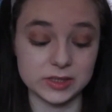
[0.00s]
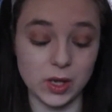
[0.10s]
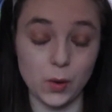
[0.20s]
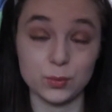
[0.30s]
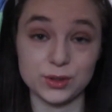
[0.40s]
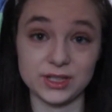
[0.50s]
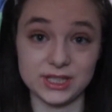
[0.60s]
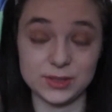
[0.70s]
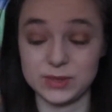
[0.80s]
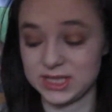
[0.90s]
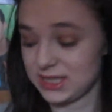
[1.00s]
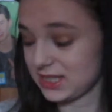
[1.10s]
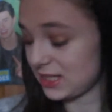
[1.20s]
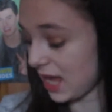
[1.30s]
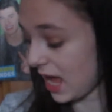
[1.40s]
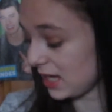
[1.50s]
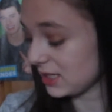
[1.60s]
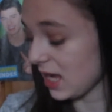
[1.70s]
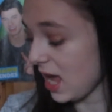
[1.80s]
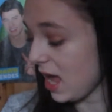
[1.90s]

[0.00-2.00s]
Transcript: so I'm doing it this week instead.